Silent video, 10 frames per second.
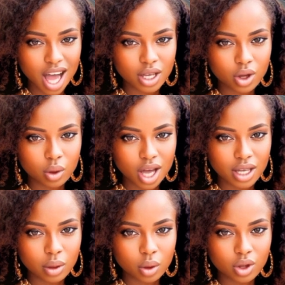and 3
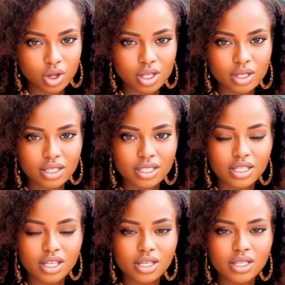liberal
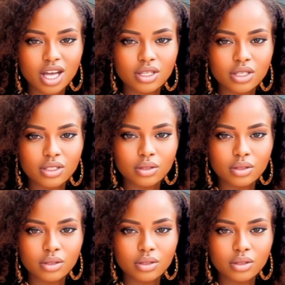justices in dissent.